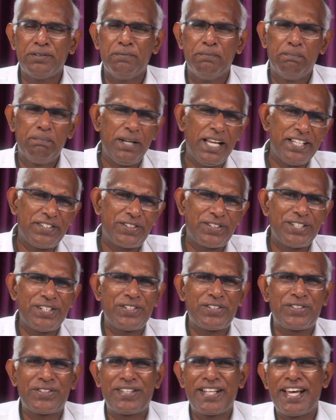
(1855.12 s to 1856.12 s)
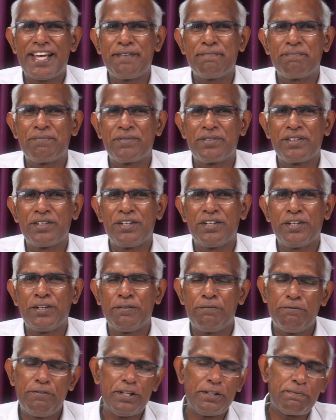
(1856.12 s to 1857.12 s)
blesses them
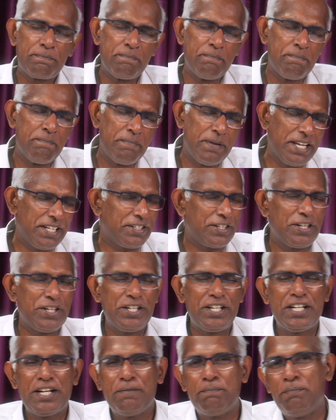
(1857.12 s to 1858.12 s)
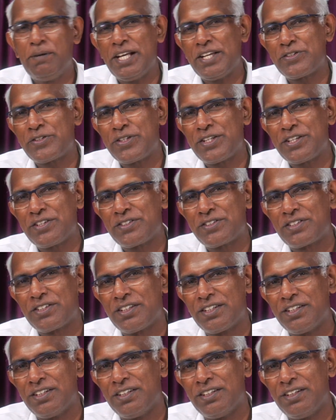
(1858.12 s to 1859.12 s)
with material blessings.
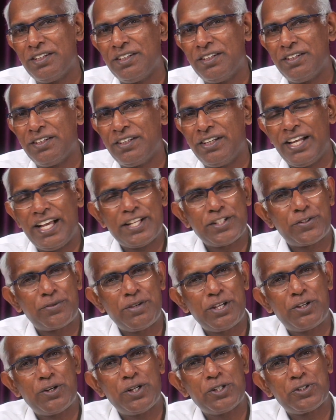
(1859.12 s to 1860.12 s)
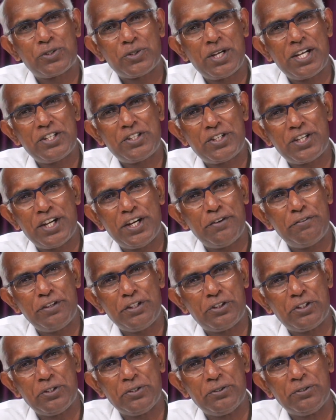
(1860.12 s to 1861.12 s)
Last week also I shared
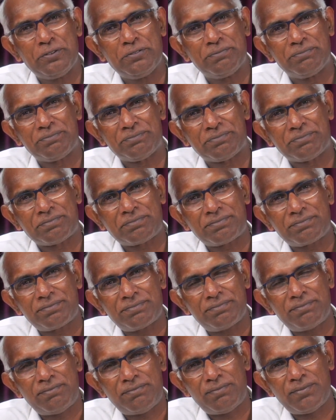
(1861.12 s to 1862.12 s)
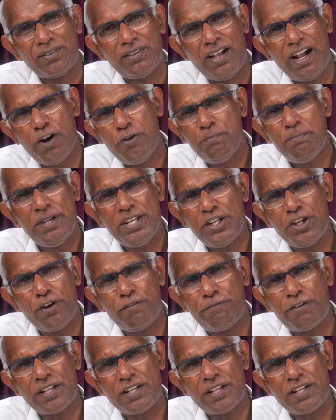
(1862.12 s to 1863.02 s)
with you how many of